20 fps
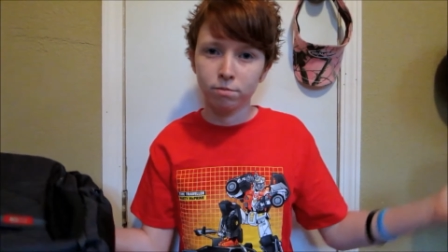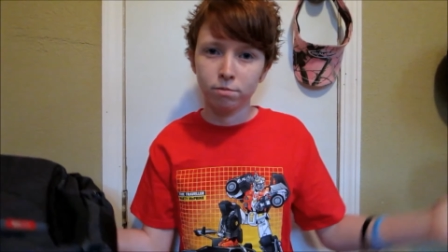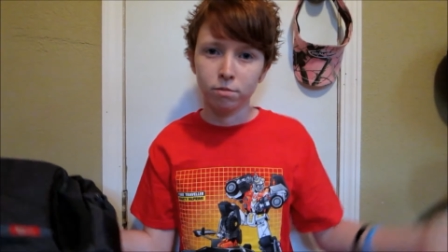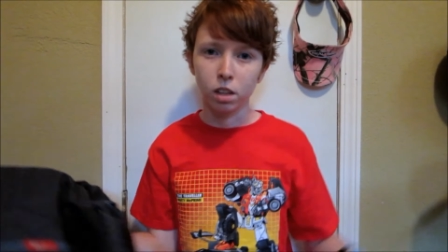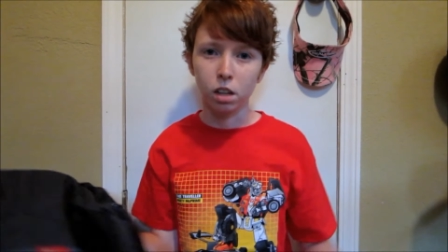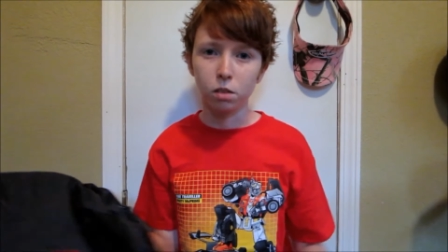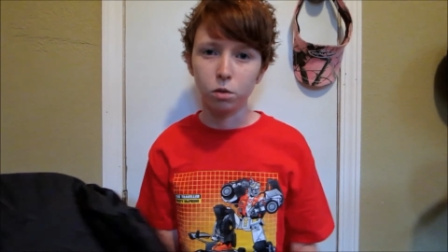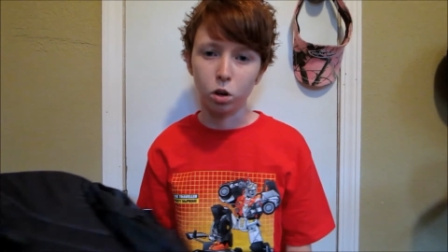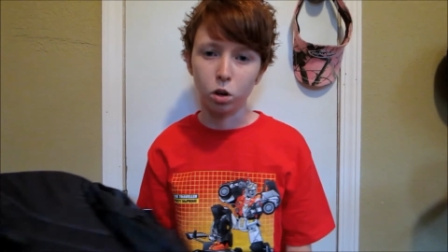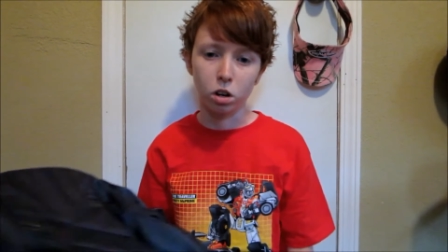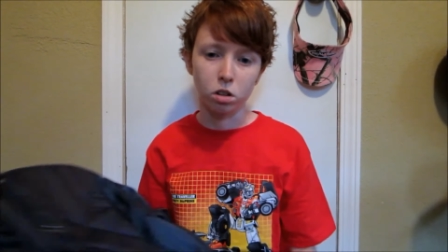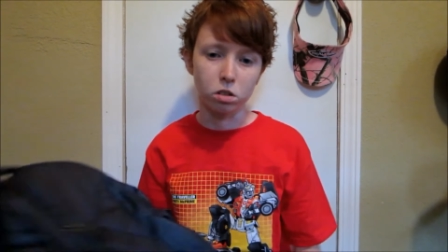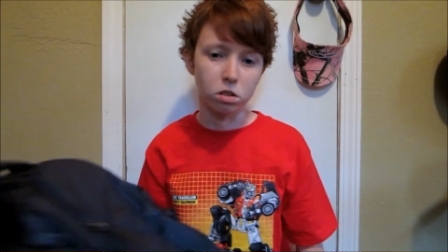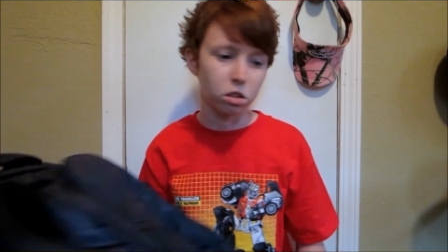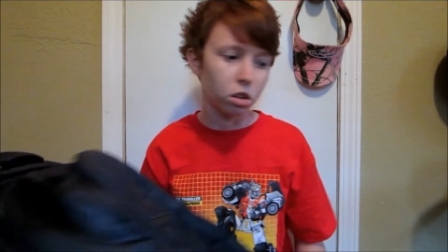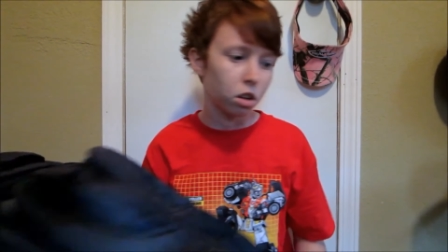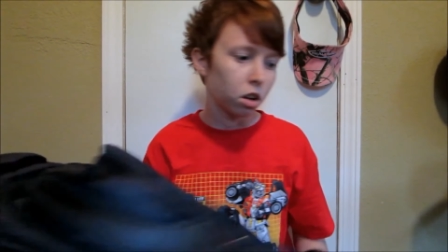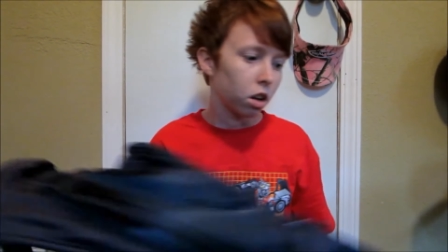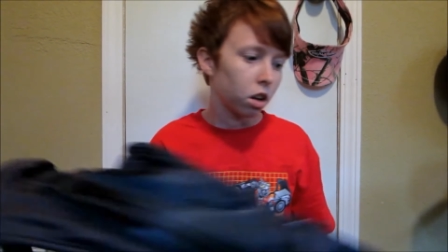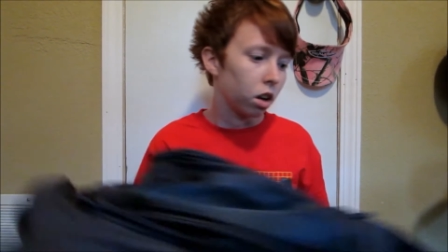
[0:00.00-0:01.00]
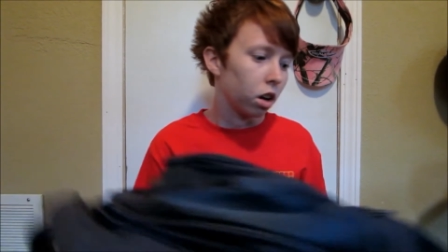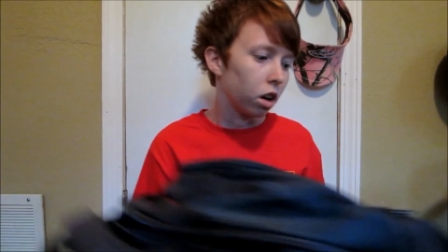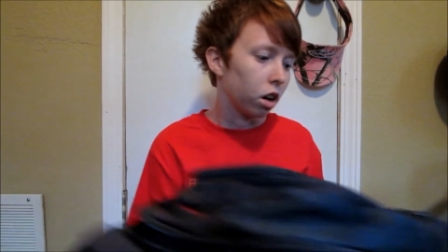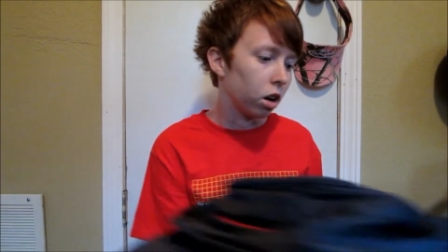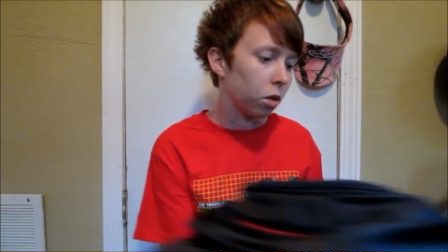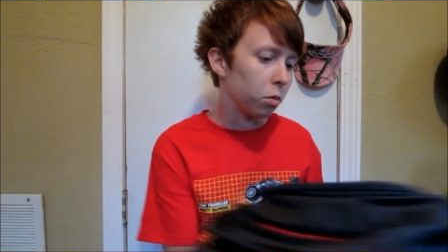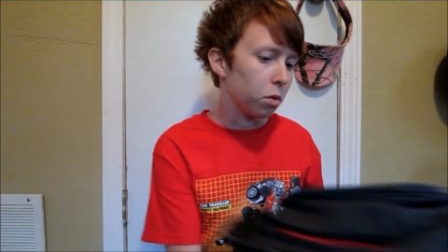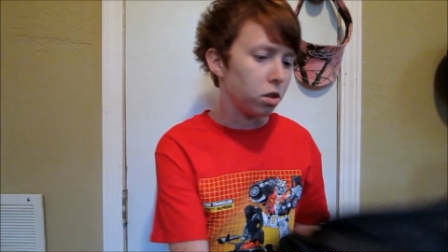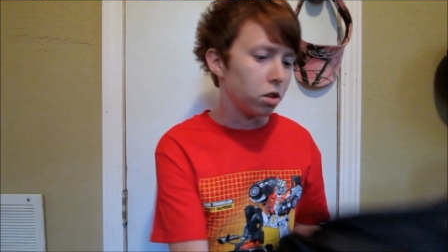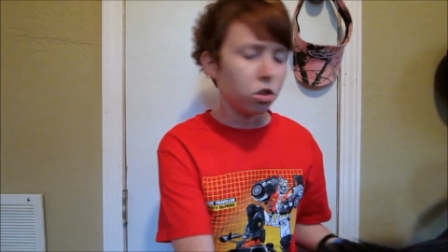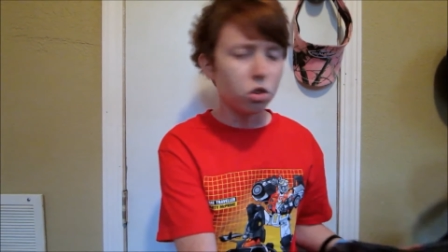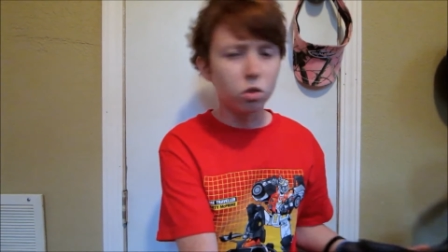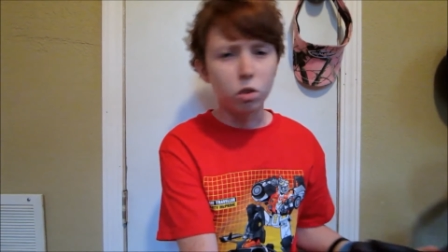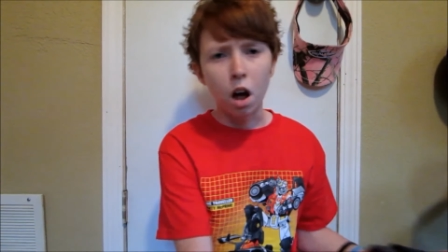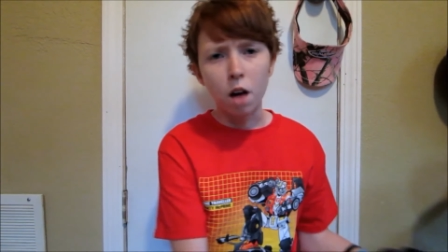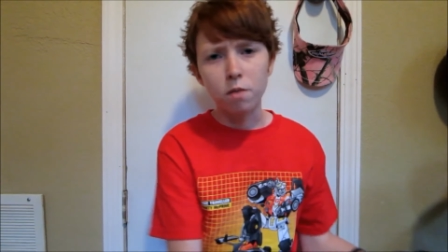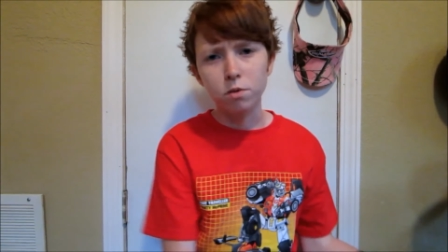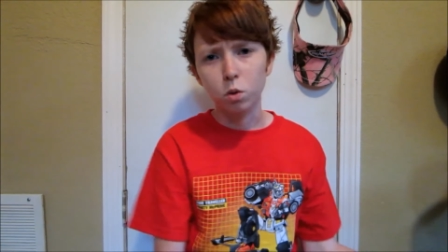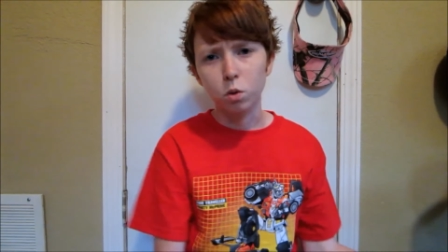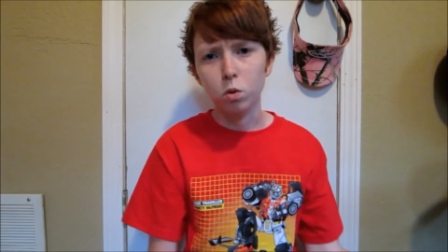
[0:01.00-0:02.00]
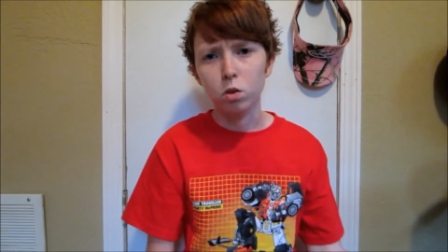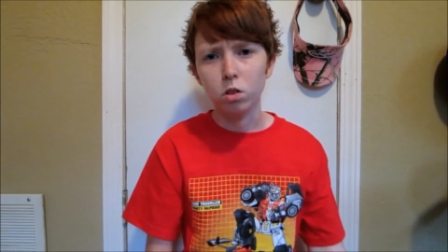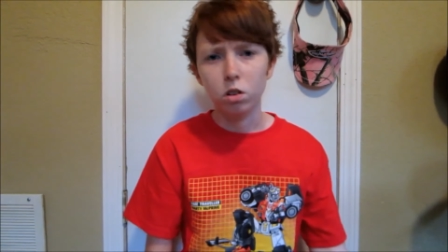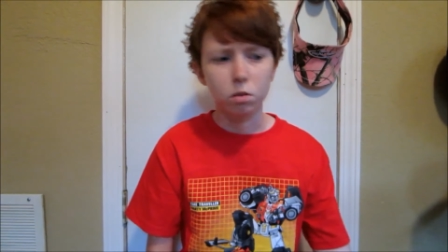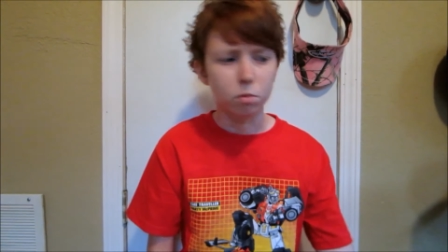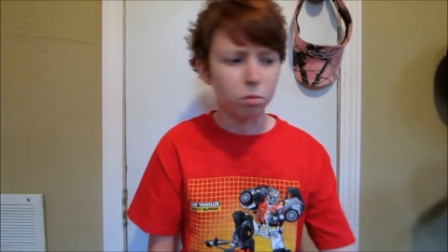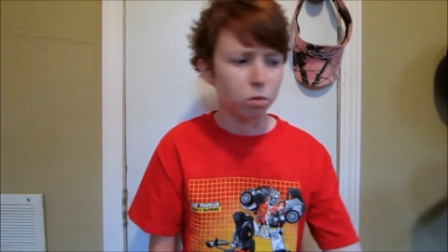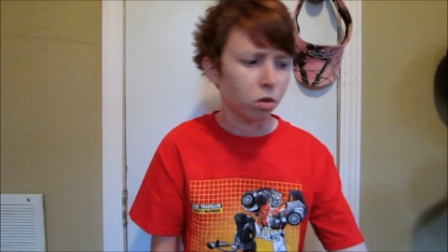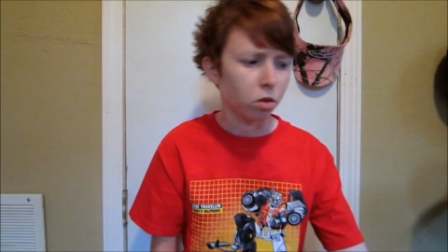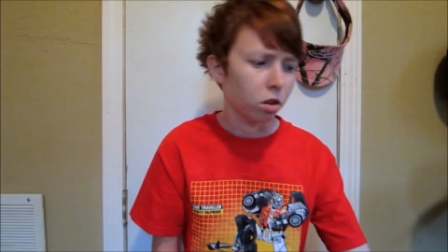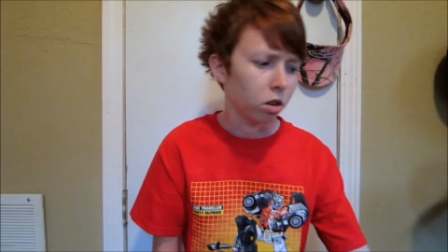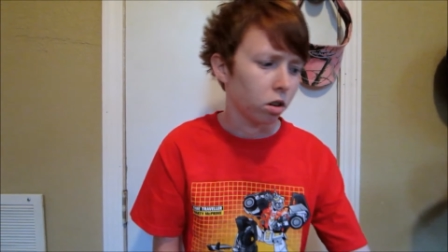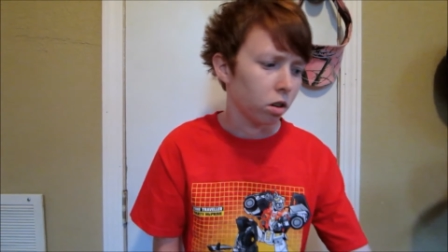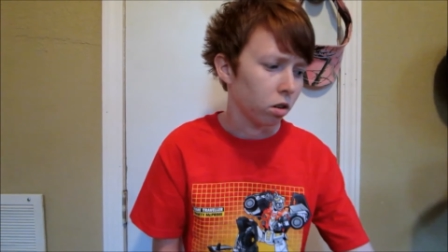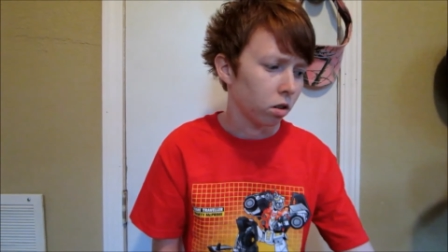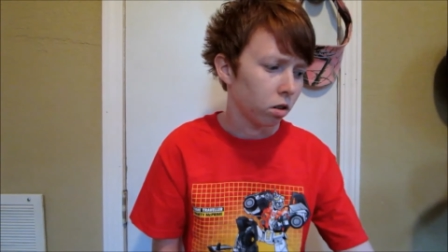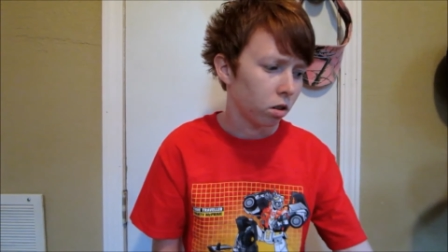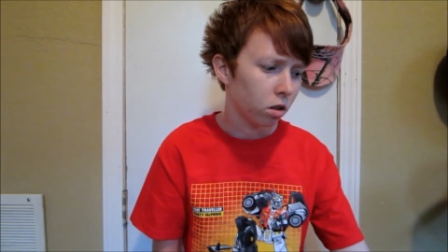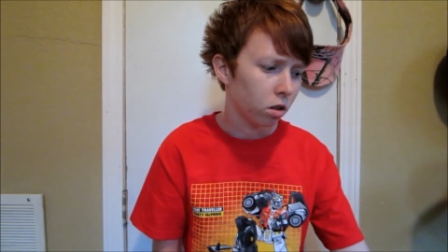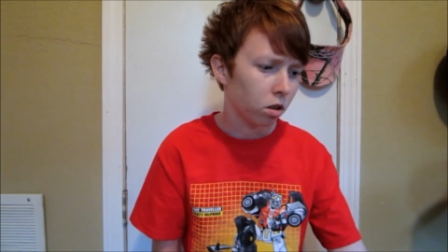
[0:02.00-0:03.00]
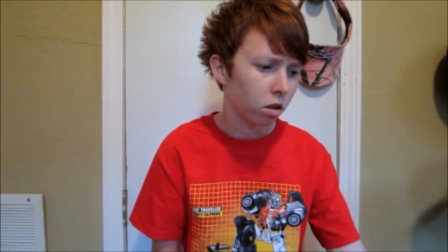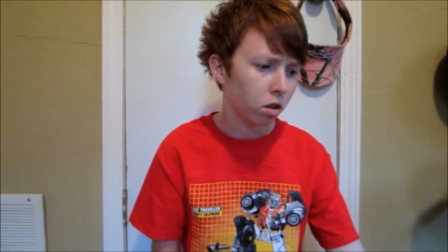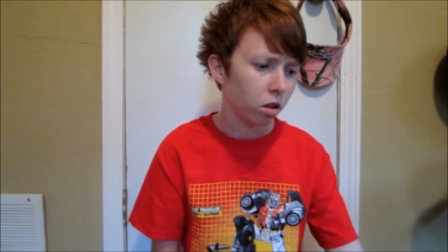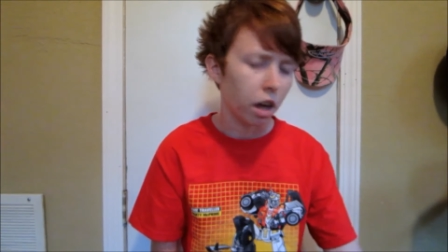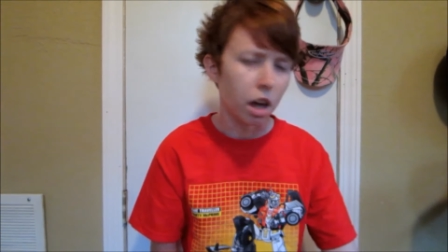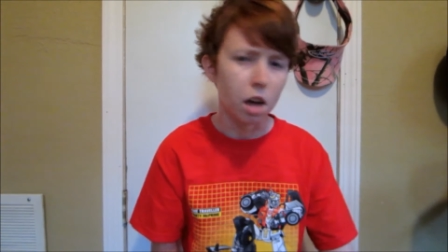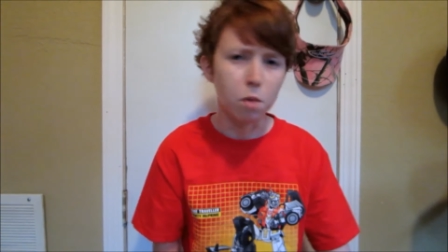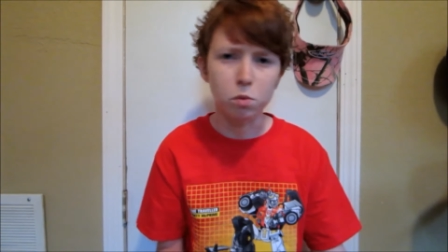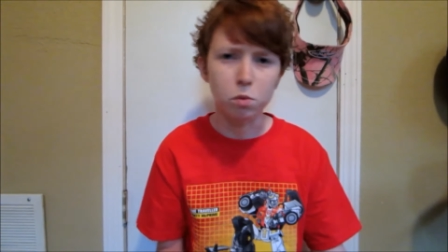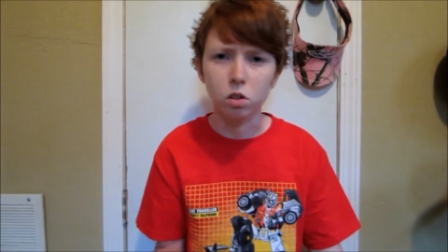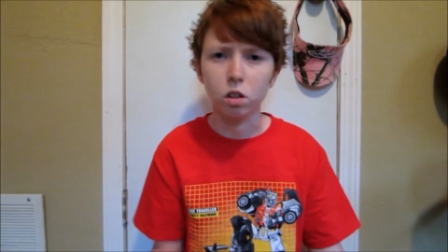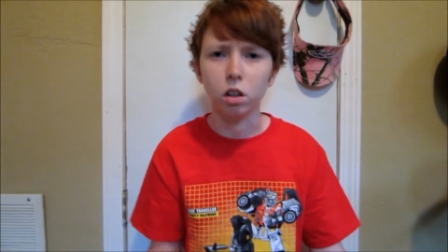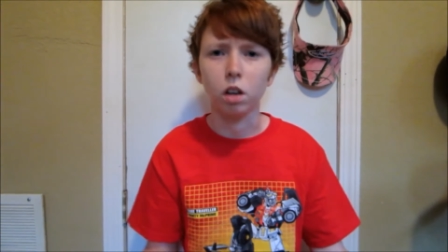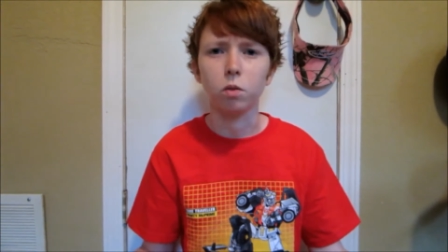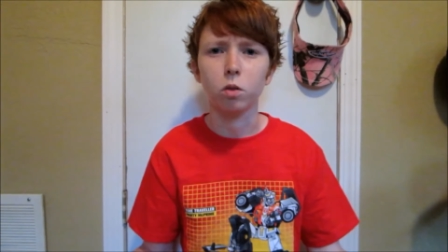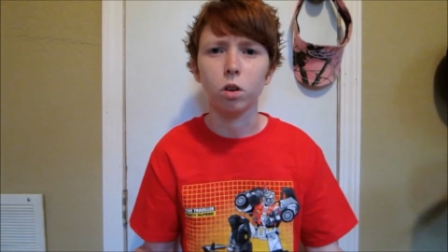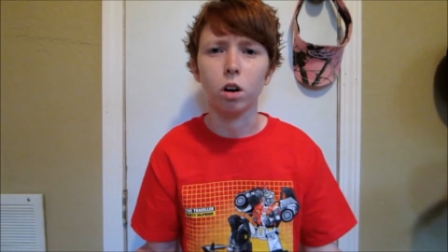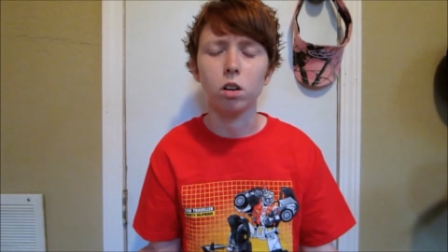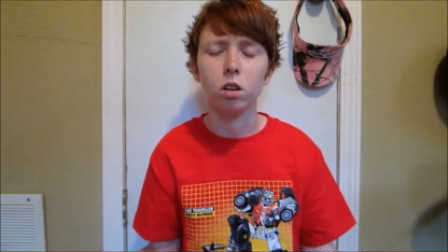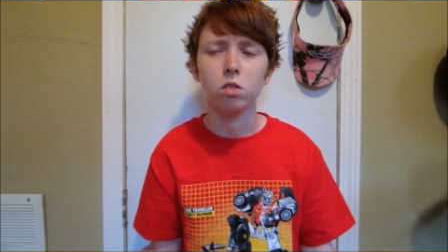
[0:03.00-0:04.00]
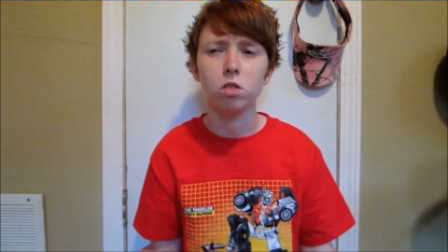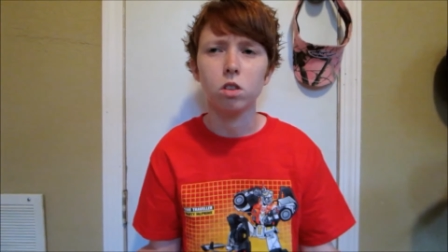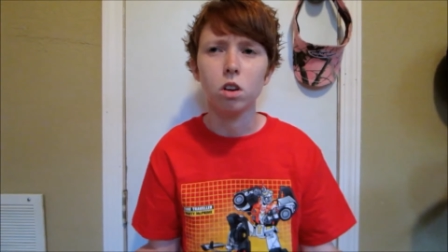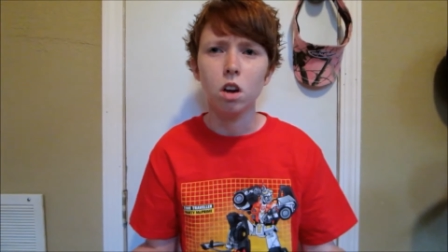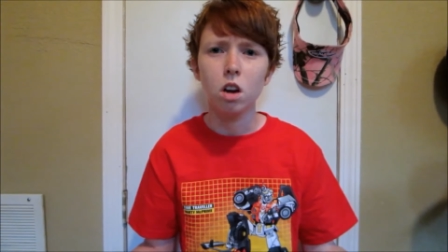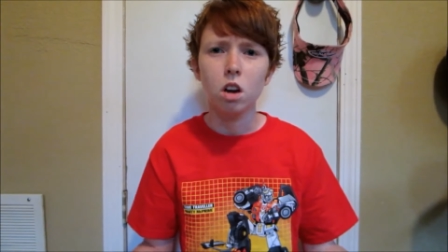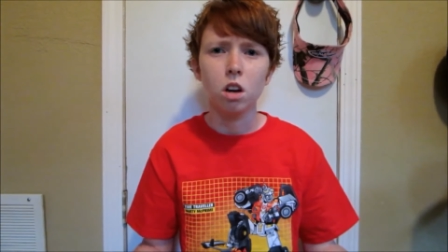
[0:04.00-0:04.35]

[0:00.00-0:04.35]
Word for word: gift cards. And you don't have to order them for Amazon gift cards.